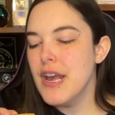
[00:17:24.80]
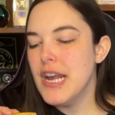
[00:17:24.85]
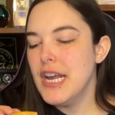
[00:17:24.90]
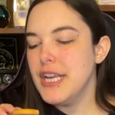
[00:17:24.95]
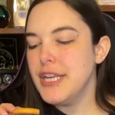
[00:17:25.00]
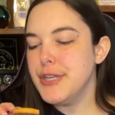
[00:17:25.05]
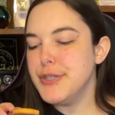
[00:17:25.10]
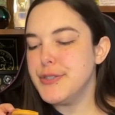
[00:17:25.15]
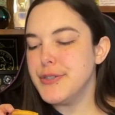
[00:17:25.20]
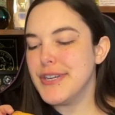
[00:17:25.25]

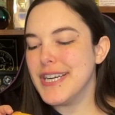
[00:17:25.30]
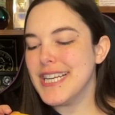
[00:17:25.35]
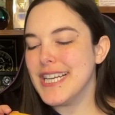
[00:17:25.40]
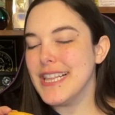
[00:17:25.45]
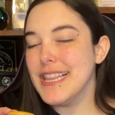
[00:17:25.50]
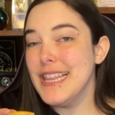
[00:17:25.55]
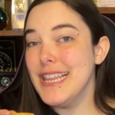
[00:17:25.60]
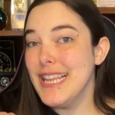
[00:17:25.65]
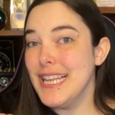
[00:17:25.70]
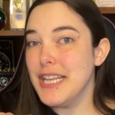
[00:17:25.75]
You do get a
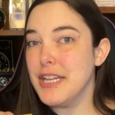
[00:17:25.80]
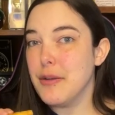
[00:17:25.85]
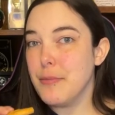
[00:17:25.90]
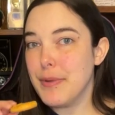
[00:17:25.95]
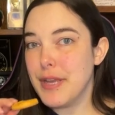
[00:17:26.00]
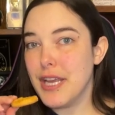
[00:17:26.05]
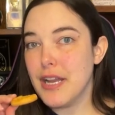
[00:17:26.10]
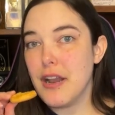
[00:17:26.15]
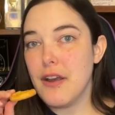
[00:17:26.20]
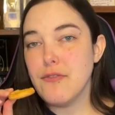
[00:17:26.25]
little
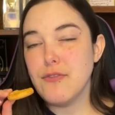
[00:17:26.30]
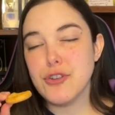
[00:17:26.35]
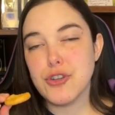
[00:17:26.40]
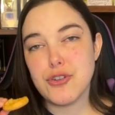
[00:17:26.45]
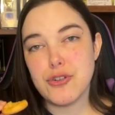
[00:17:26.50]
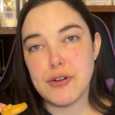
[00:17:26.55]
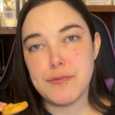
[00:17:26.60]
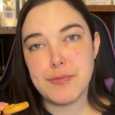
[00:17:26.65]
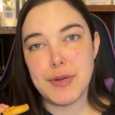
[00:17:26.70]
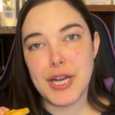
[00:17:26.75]
bit of the
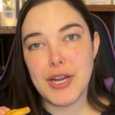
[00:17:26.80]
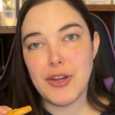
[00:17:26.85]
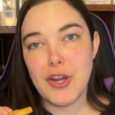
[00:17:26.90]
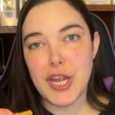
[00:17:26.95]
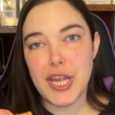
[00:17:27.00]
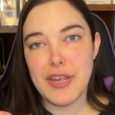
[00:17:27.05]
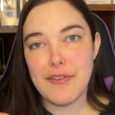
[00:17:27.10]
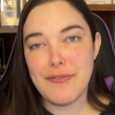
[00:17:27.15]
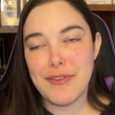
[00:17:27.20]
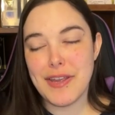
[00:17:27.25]
shortbread
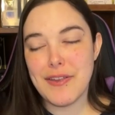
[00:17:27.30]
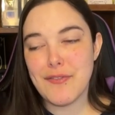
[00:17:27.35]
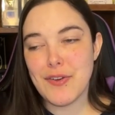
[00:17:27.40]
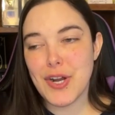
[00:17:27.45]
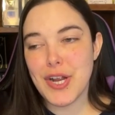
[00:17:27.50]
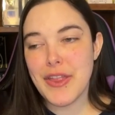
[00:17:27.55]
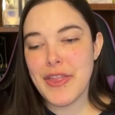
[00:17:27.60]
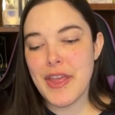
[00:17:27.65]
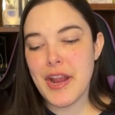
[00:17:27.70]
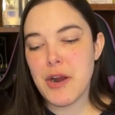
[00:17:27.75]
cookie flavor
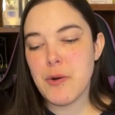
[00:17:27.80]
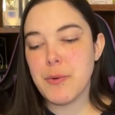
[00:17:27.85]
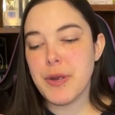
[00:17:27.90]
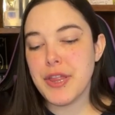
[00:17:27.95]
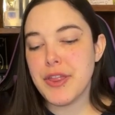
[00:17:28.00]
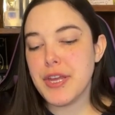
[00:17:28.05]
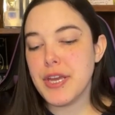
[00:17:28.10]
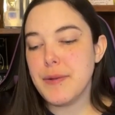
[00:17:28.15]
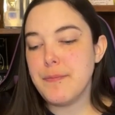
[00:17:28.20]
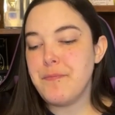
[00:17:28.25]
in there
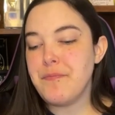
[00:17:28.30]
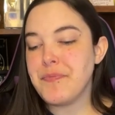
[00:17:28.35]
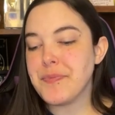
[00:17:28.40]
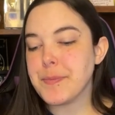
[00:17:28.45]
with it,